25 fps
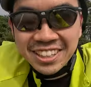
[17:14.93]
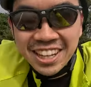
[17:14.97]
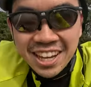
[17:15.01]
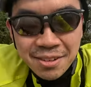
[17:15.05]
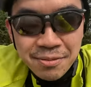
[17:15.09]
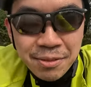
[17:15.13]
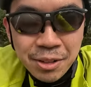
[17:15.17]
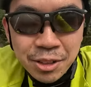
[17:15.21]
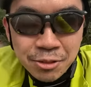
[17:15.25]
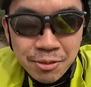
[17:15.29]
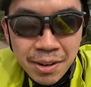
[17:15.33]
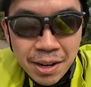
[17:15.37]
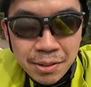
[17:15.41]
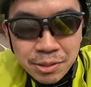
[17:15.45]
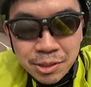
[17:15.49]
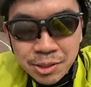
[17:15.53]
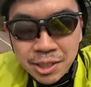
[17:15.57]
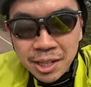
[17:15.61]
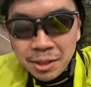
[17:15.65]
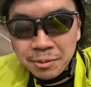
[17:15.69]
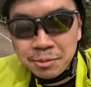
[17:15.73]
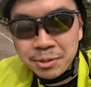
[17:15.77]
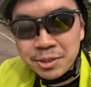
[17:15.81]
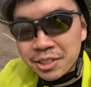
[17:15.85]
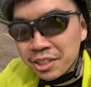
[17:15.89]
So that about wraps
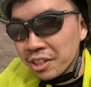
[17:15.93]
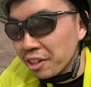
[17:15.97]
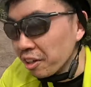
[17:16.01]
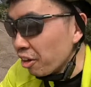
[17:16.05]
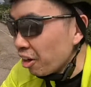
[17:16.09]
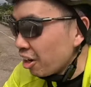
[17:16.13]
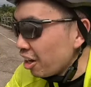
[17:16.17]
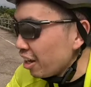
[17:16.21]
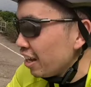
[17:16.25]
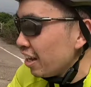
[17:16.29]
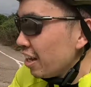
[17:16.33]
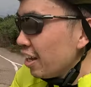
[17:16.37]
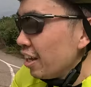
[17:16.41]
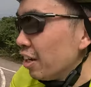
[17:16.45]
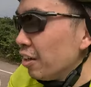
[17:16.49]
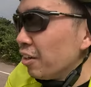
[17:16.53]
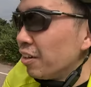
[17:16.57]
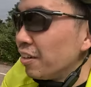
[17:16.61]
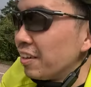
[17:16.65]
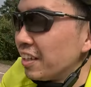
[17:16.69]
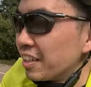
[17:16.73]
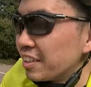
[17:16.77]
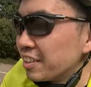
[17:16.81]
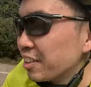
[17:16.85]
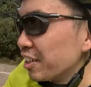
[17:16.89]
it up, so
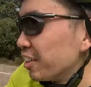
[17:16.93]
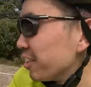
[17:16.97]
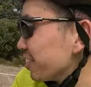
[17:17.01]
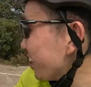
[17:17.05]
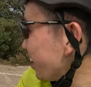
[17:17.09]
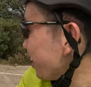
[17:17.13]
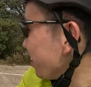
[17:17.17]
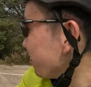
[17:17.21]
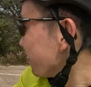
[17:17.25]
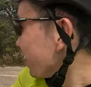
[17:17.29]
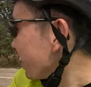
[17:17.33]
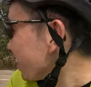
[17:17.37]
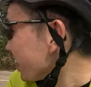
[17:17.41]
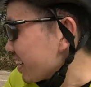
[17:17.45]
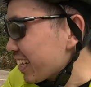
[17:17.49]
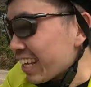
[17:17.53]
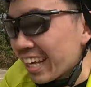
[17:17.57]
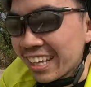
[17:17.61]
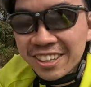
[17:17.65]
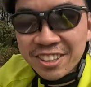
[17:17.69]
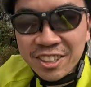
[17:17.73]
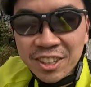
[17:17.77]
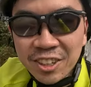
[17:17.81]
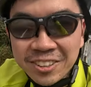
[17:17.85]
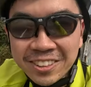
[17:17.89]
let's go get ready,
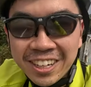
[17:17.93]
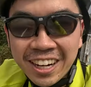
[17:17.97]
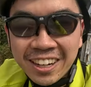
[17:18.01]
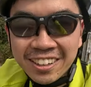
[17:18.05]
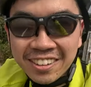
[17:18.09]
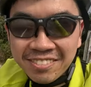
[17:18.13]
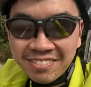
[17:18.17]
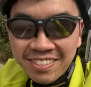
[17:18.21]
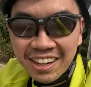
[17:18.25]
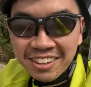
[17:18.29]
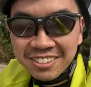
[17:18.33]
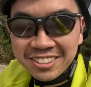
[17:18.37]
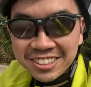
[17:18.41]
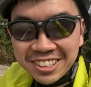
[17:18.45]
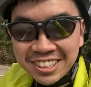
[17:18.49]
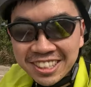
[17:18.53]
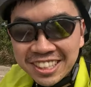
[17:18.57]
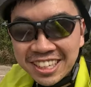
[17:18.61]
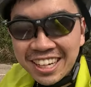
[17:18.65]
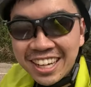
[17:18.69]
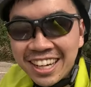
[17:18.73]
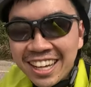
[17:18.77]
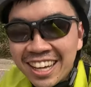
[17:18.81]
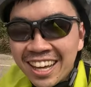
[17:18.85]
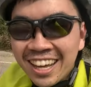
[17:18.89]
go down the
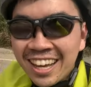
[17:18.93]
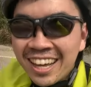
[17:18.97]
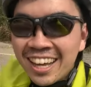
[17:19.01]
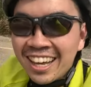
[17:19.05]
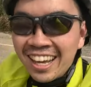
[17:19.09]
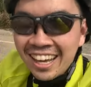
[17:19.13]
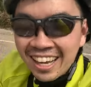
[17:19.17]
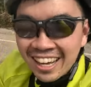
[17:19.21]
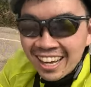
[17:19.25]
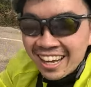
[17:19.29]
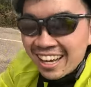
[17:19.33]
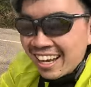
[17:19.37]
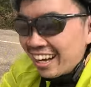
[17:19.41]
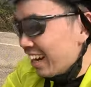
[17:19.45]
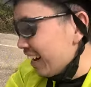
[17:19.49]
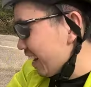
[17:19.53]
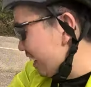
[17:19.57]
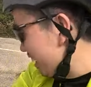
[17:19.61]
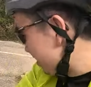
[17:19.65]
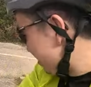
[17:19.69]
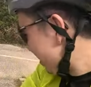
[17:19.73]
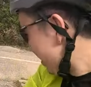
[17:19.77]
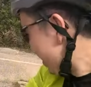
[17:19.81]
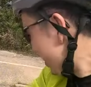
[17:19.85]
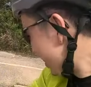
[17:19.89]
mountain.
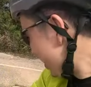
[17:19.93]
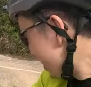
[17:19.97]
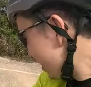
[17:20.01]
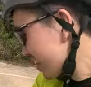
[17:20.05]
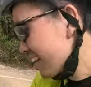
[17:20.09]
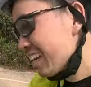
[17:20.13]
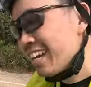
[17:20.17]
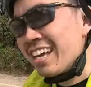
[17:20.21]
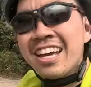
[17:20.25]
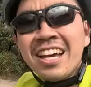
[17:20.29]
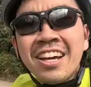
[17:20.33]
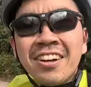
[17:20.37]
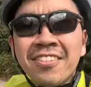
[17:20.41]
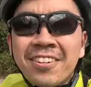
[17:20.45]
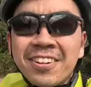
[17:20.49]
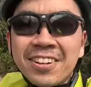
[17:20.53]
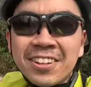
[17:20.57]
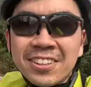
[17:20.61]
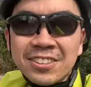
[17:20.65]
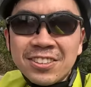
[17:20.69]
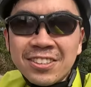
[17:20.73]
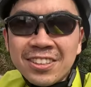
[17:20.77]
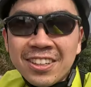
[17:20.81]
We're gonna